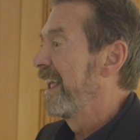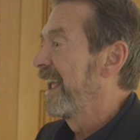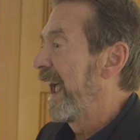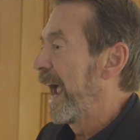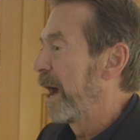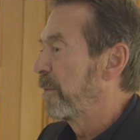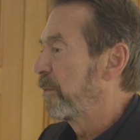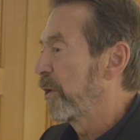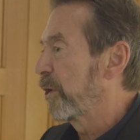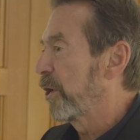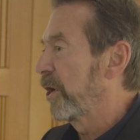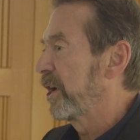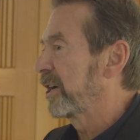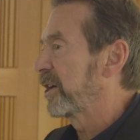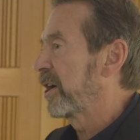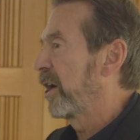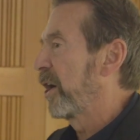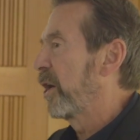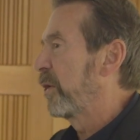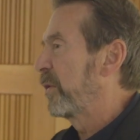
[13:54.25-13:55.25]
And we're going to
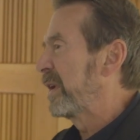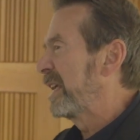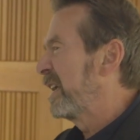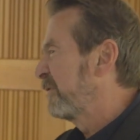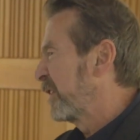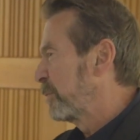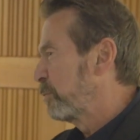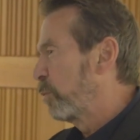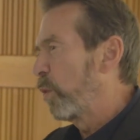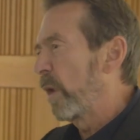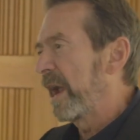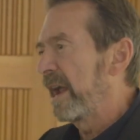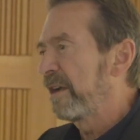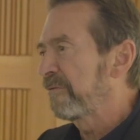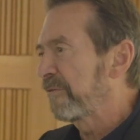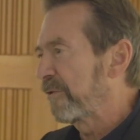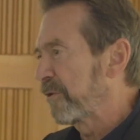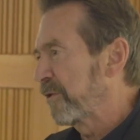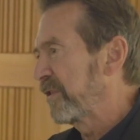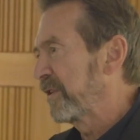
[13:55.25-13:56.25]
go even way
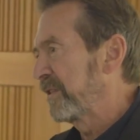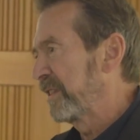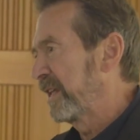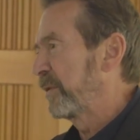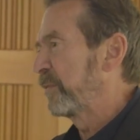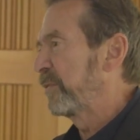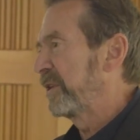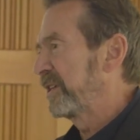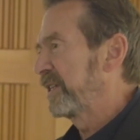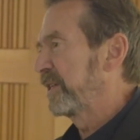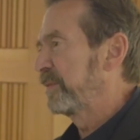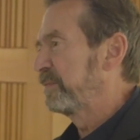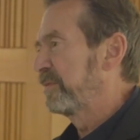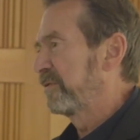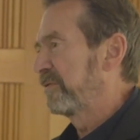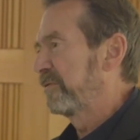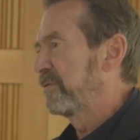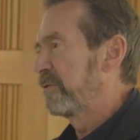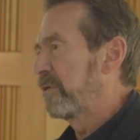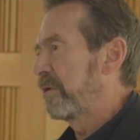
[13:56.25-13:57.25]
further than we did
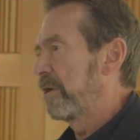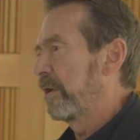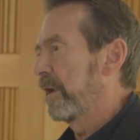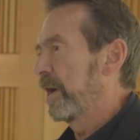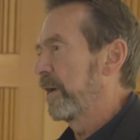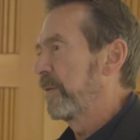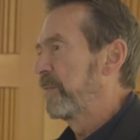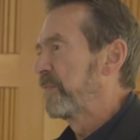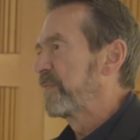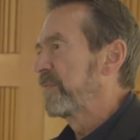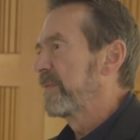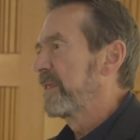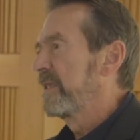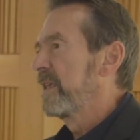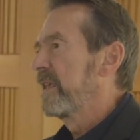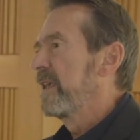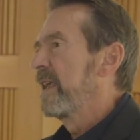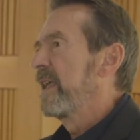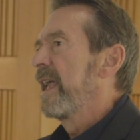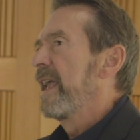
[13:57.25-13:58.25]
before.
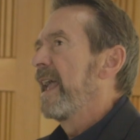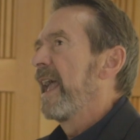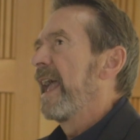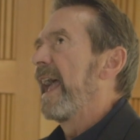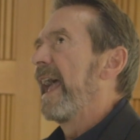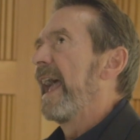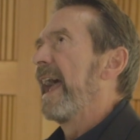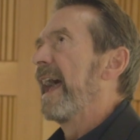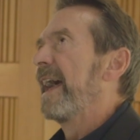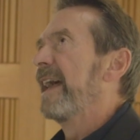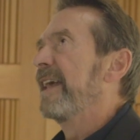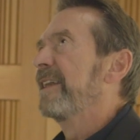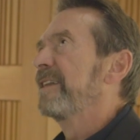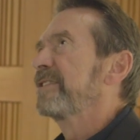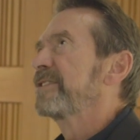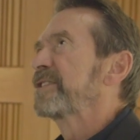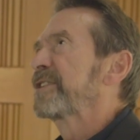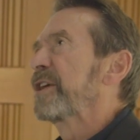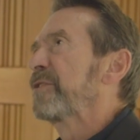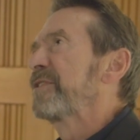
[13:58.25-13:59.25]

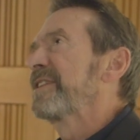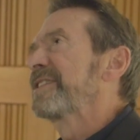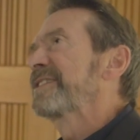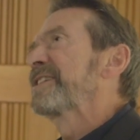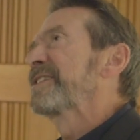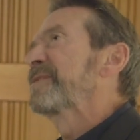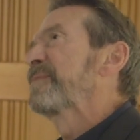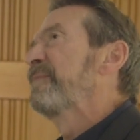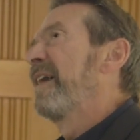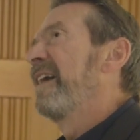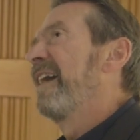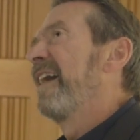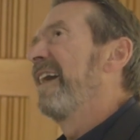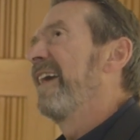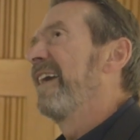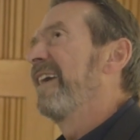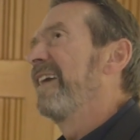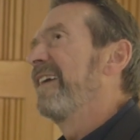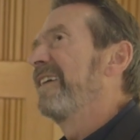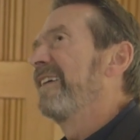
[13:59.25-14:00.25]
And so this is
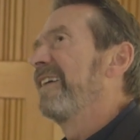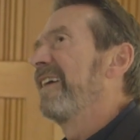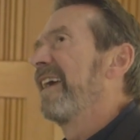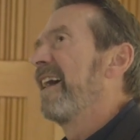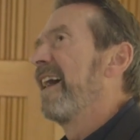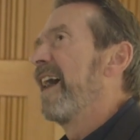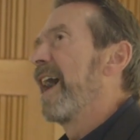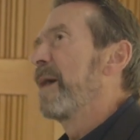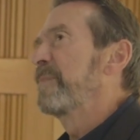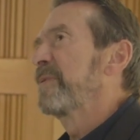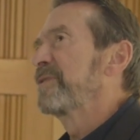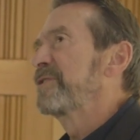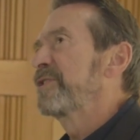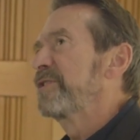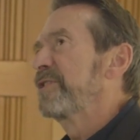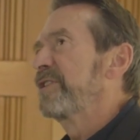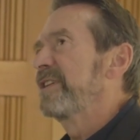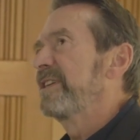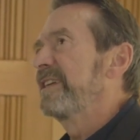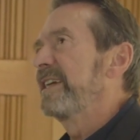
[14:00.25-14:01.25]
my
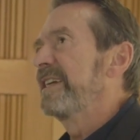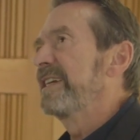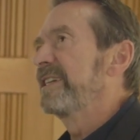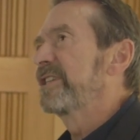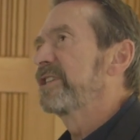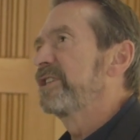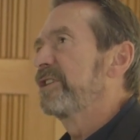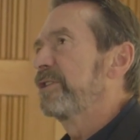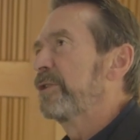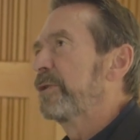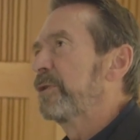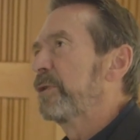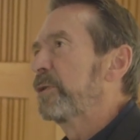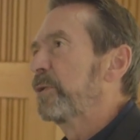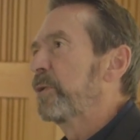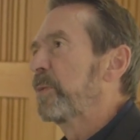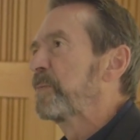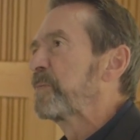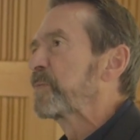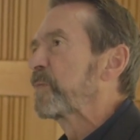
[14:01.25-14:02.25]
opportunity
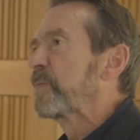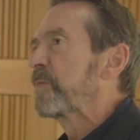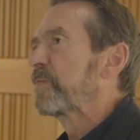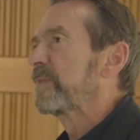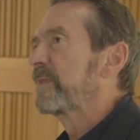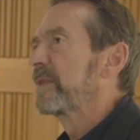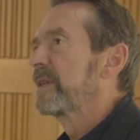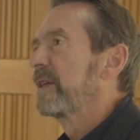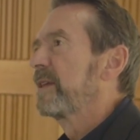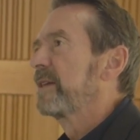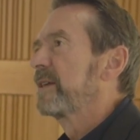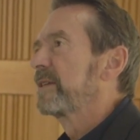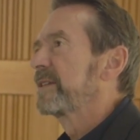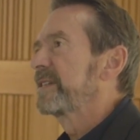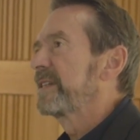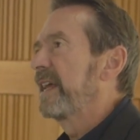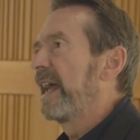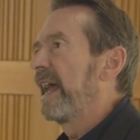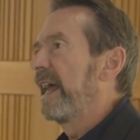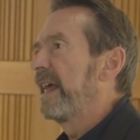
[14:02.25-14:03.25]
to
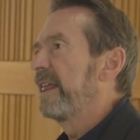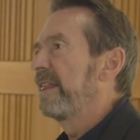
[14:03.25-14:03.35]
say